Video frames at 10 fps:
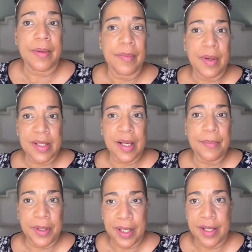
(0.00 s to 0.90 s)
As I'm
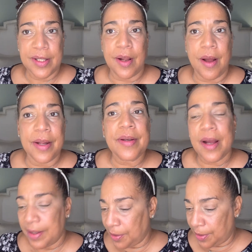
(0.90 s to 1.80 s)
putting this on,
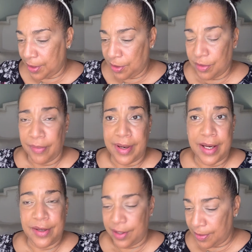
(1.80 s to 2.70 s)
I'm going to read
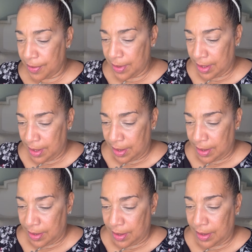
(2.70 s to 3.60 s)
you
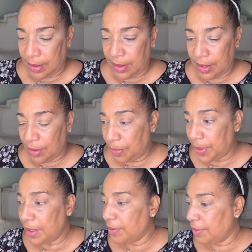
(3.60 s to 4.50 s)
a little
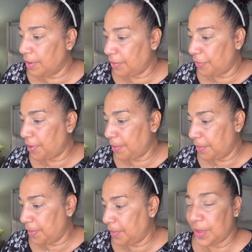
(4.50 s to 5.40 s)
bit
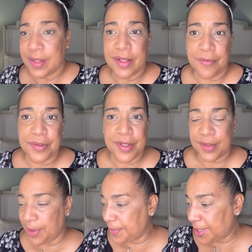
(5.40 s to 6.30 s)
from the Selfridges
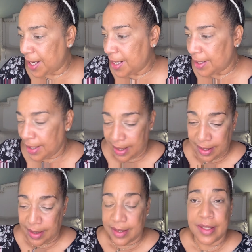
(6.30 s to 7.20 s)
website.
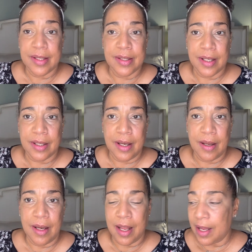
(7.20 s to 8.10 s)
It says that
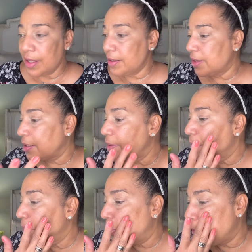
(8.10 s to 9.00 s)
Guerlain's
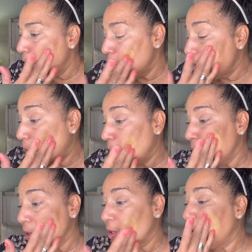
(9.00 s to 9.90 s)
Pure Gold
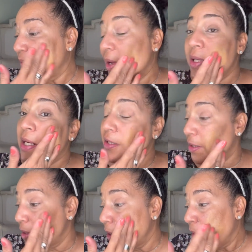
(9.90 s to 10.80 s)
Skin
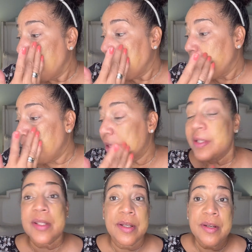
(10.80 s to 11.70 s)
Foundation, with
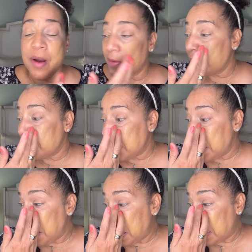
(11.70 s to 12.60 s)
its nourishing
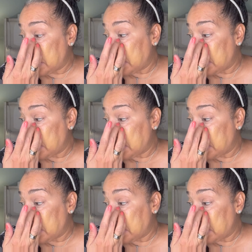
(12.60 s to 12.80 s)
and